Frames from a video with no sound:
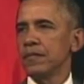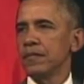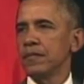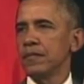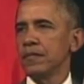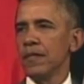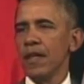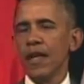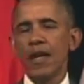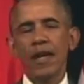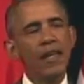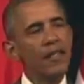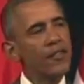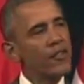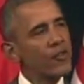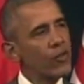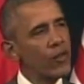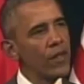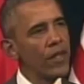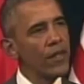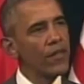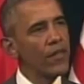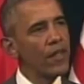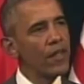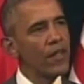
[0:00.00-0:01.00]
The
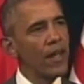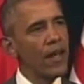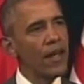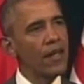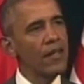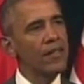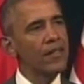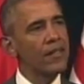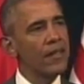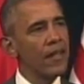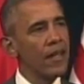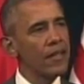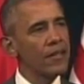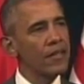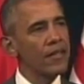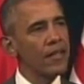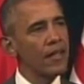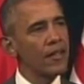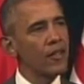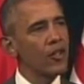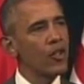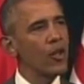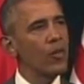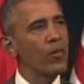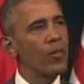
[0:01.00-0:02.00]
history of the United States
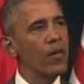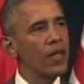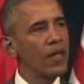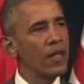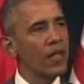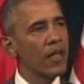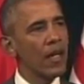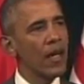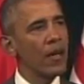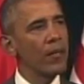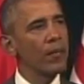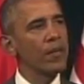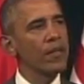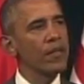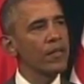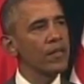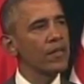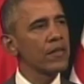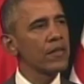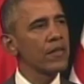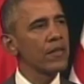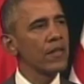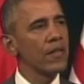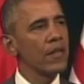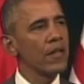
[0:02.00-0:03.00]
and Cuba
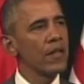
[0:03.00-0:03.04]
encompass